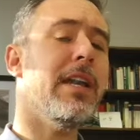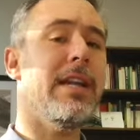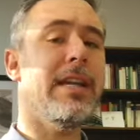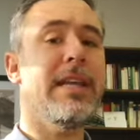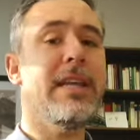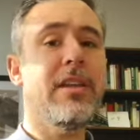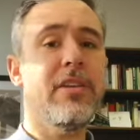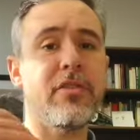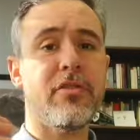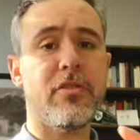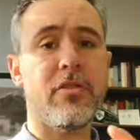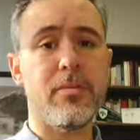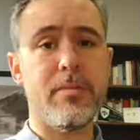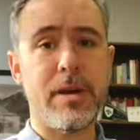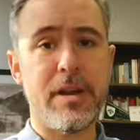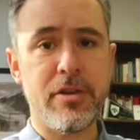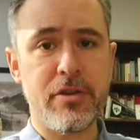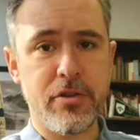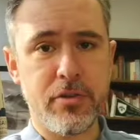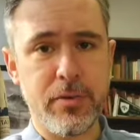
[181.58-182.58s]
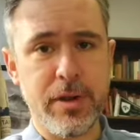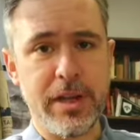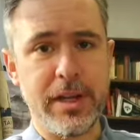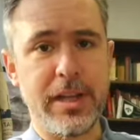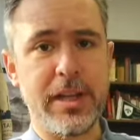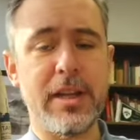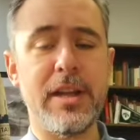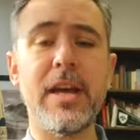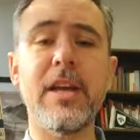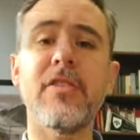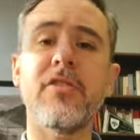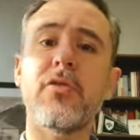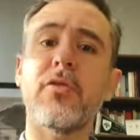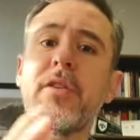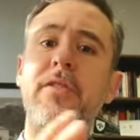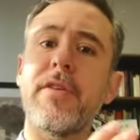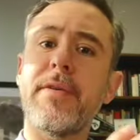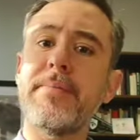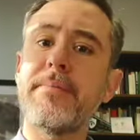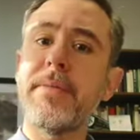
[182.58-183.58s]
an Eastern Mediterranean and sort
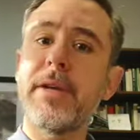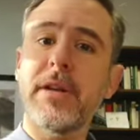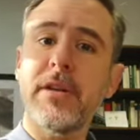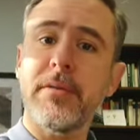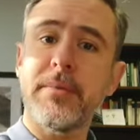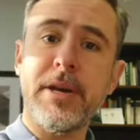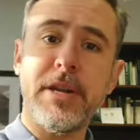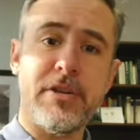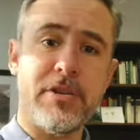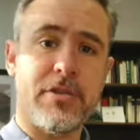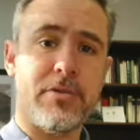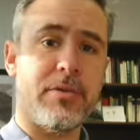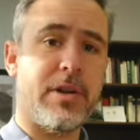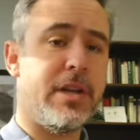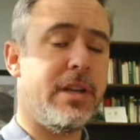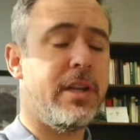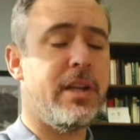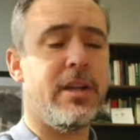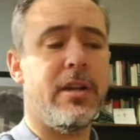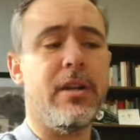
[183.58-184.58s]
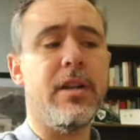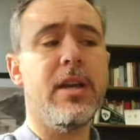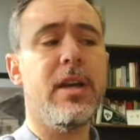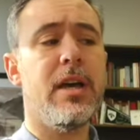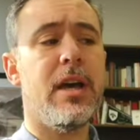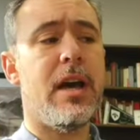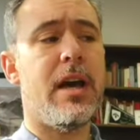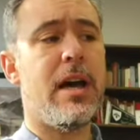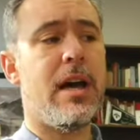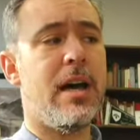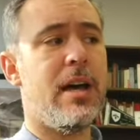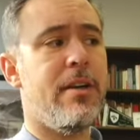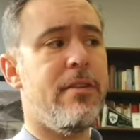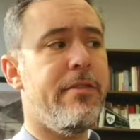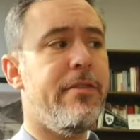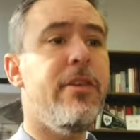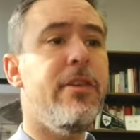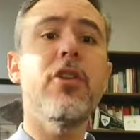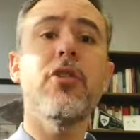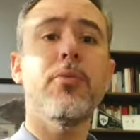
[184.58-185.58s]
of a Middle Mediterranean uh,
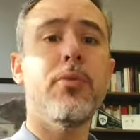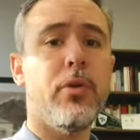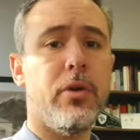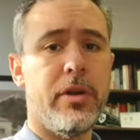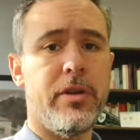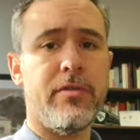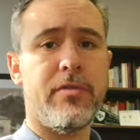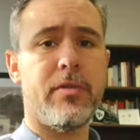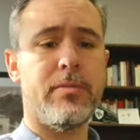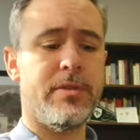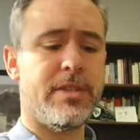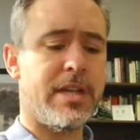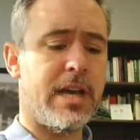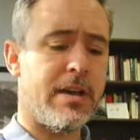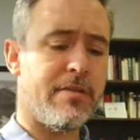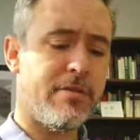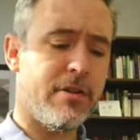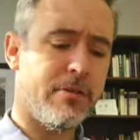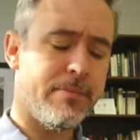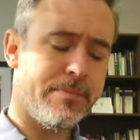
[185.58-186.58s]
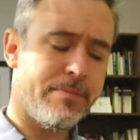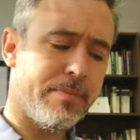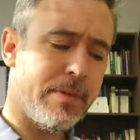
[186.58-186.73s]
viewpoint from Sappho.